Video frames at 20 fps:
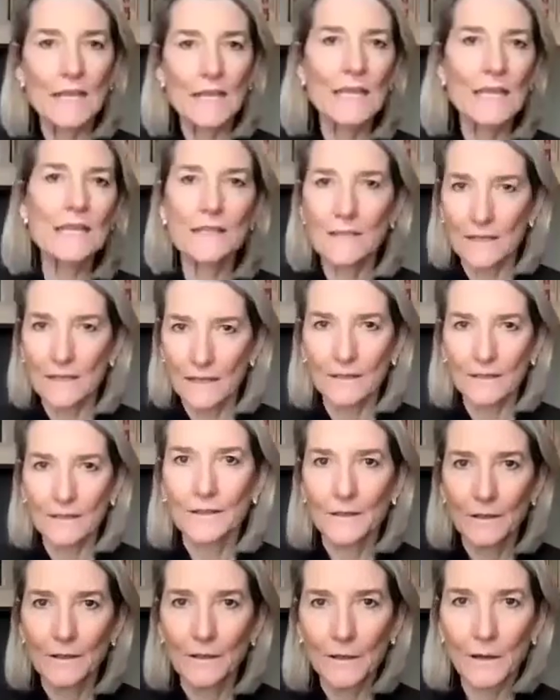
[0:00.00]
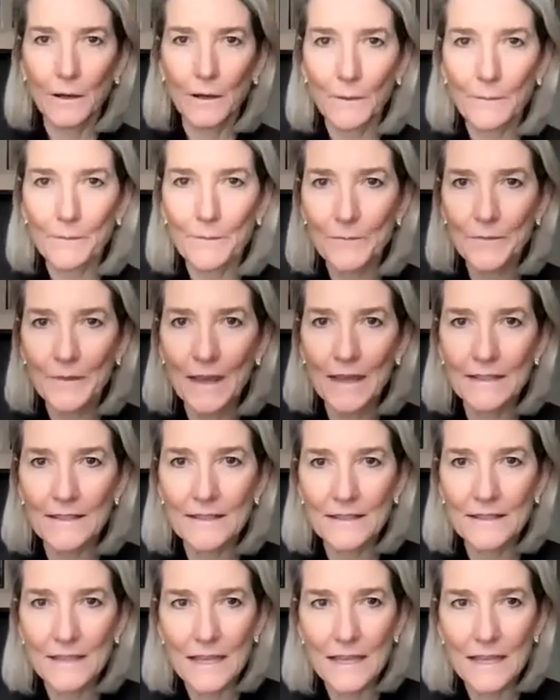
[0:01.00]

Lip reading: he said, that's